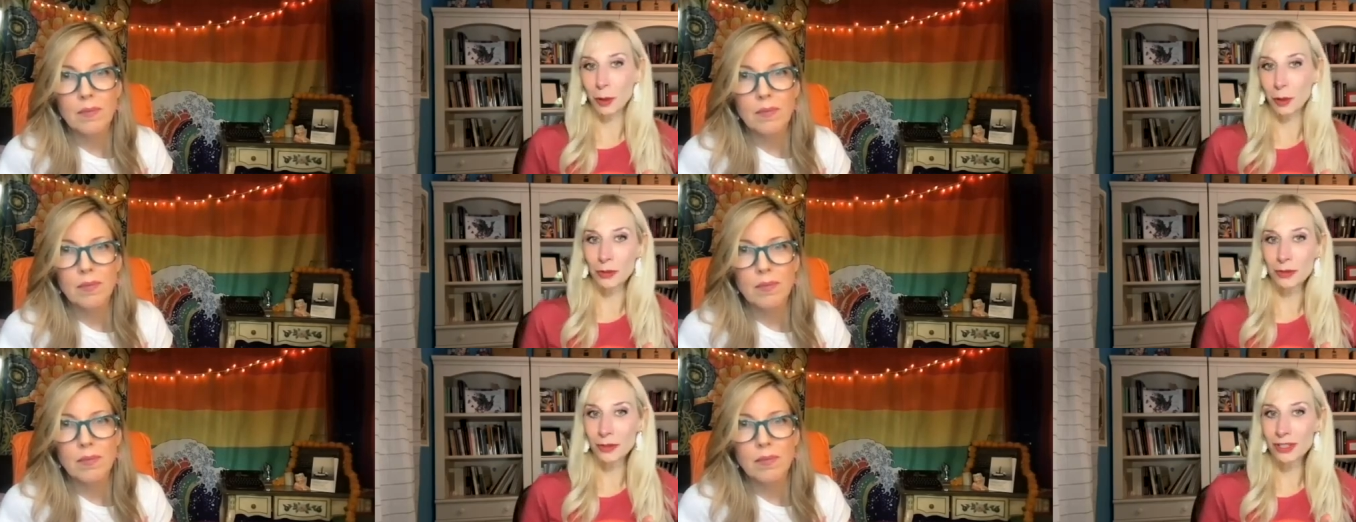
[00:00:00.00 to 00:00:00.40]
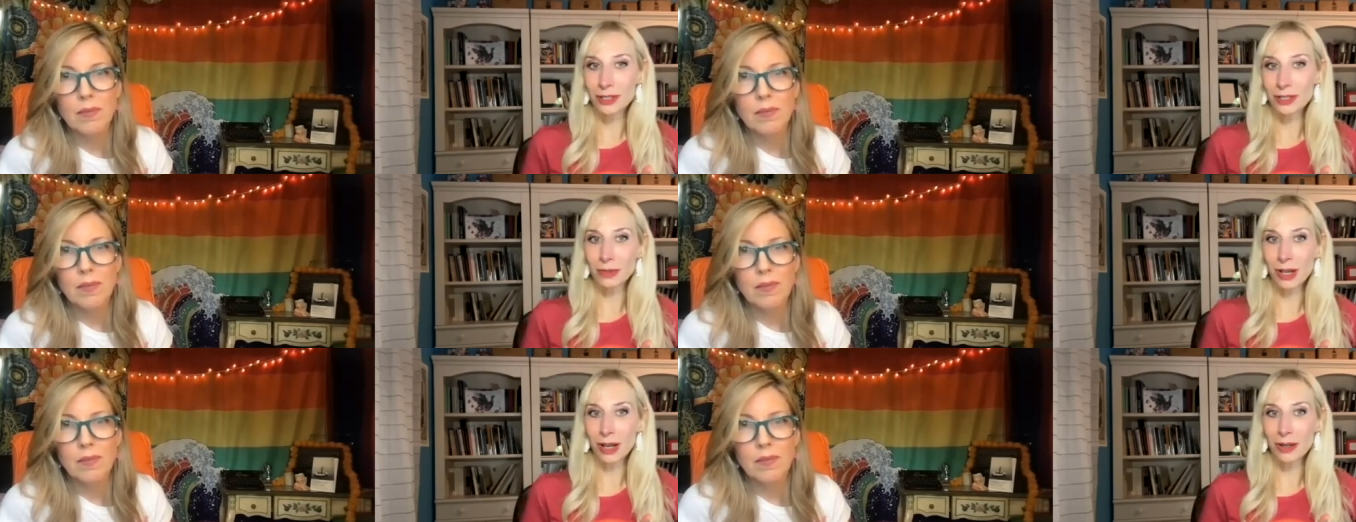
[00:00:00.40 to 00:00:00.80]
Speaker 1: poetry
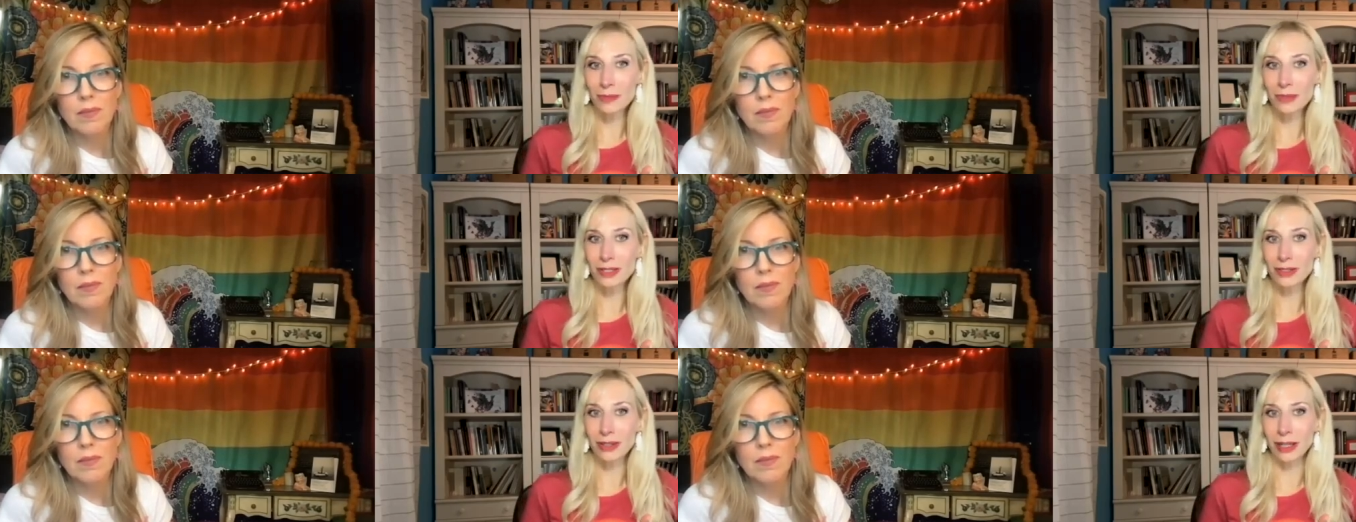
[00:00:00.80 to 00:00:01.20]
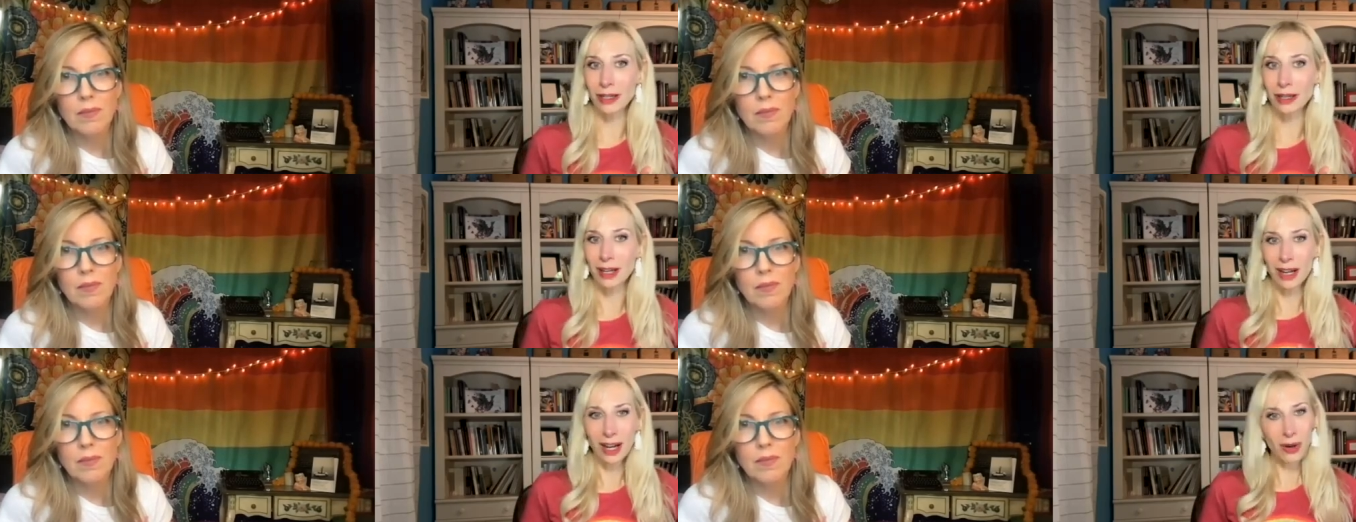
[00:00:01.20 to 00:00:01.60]
sometimes is like,
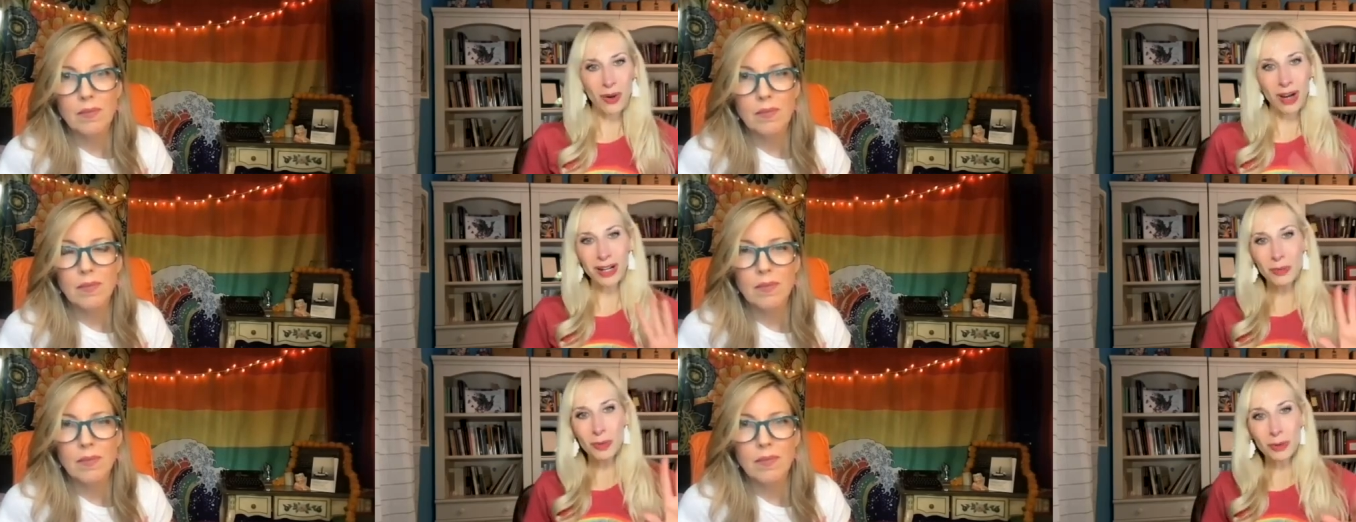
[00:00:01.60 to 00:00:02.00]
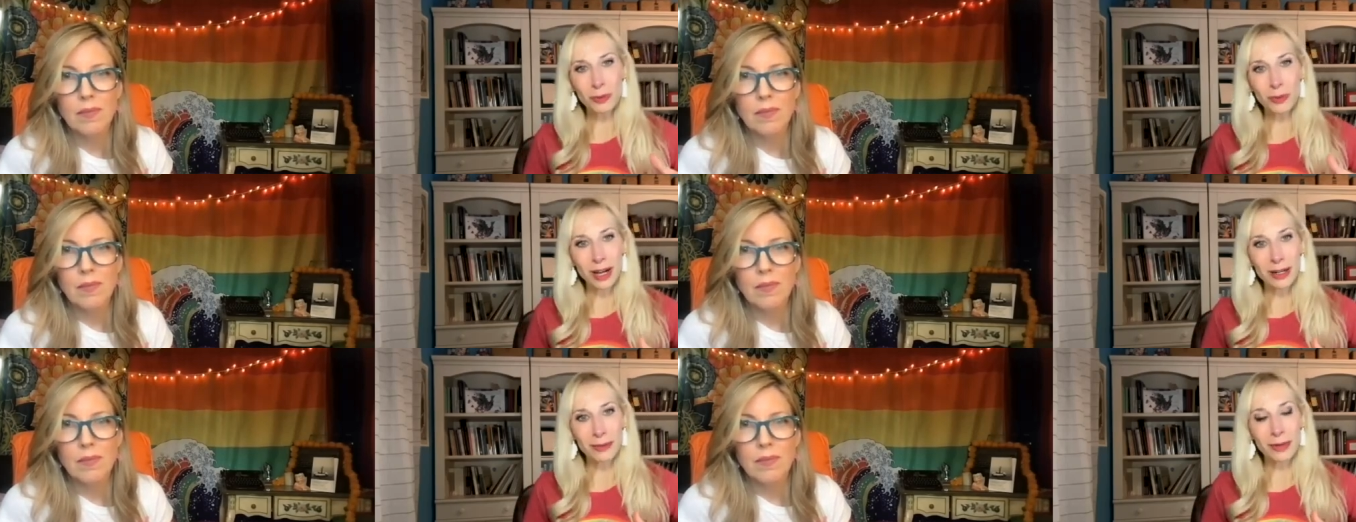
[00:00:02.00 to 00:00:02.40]
well, I don't want to
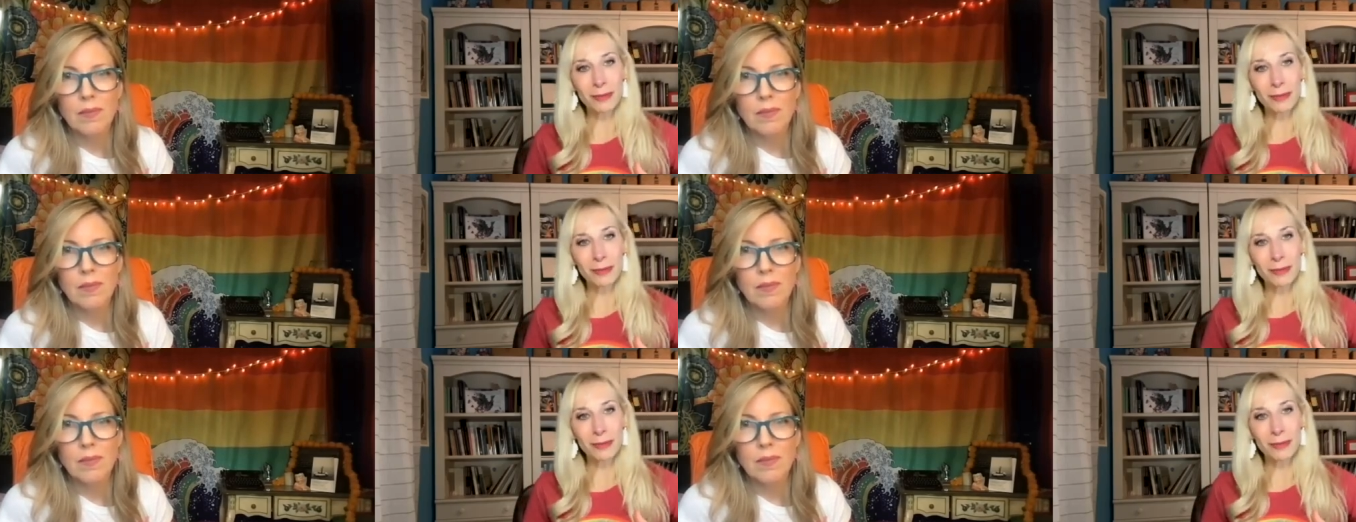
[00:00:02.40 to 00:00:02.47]
write